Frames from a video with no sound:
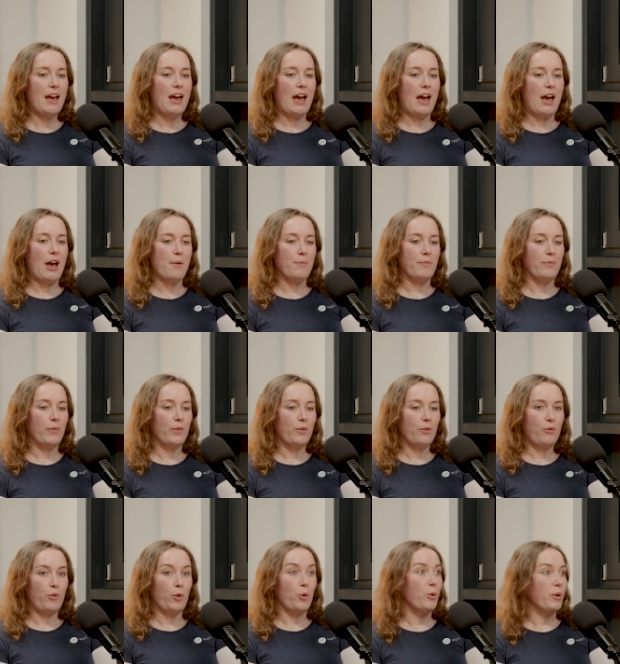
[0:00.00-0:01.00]

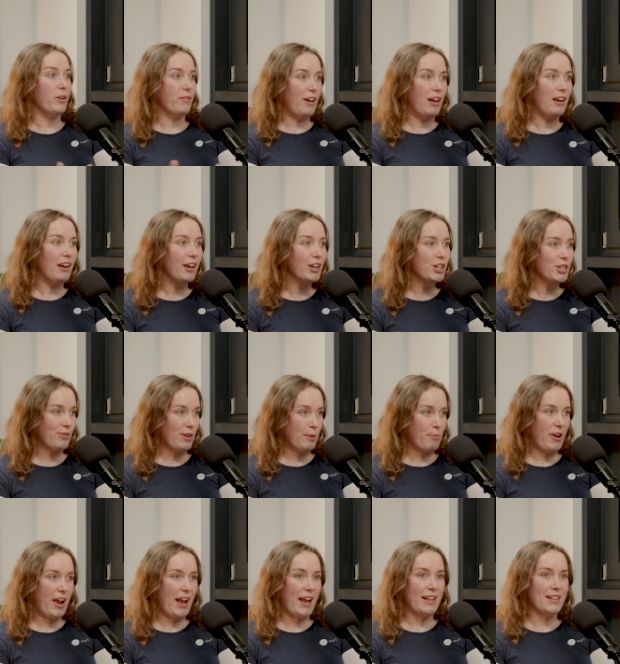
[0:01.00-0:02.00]
for one of our luxury
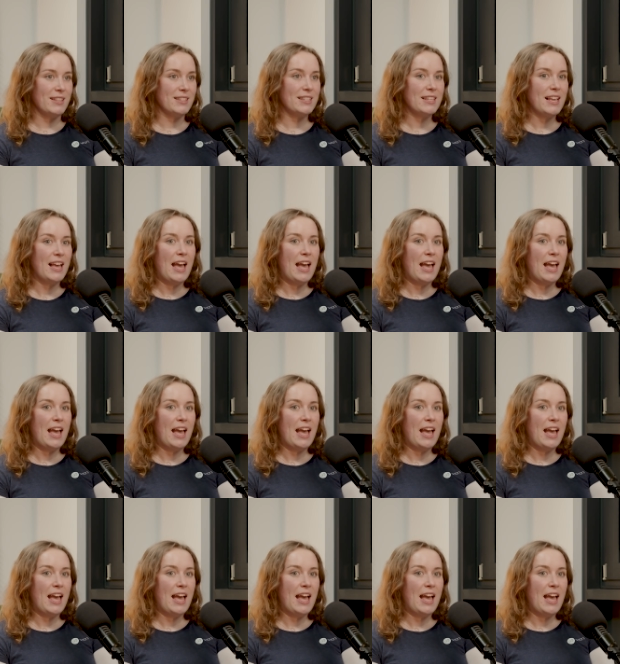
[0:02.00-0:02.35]
brands